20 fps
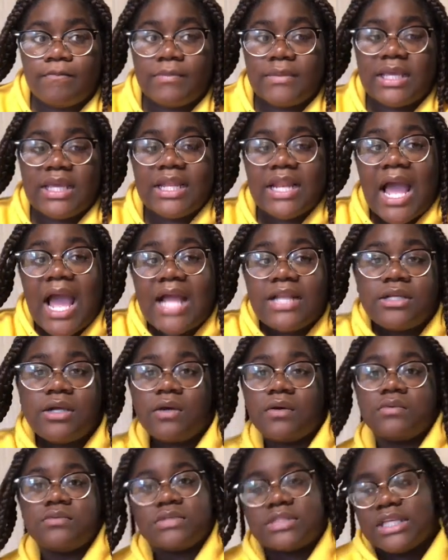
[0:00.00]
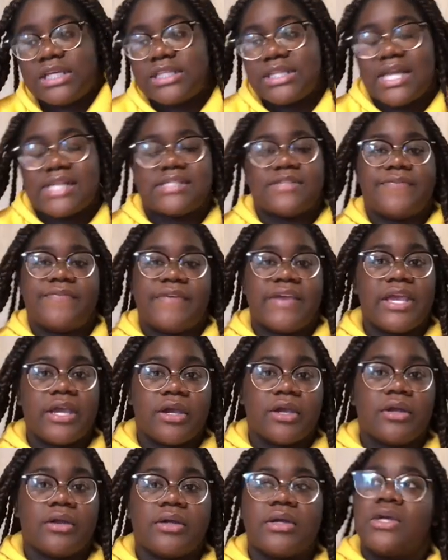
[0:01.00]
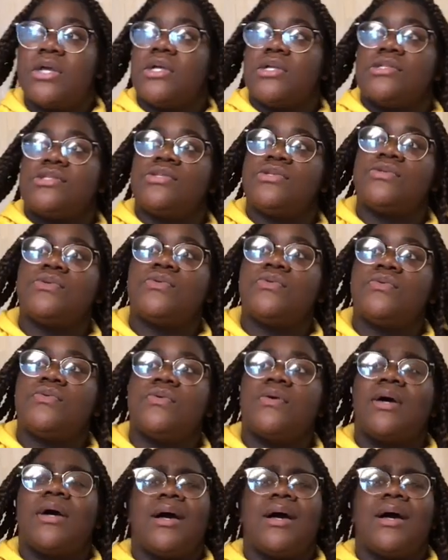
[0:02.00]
And I don't think that's fair to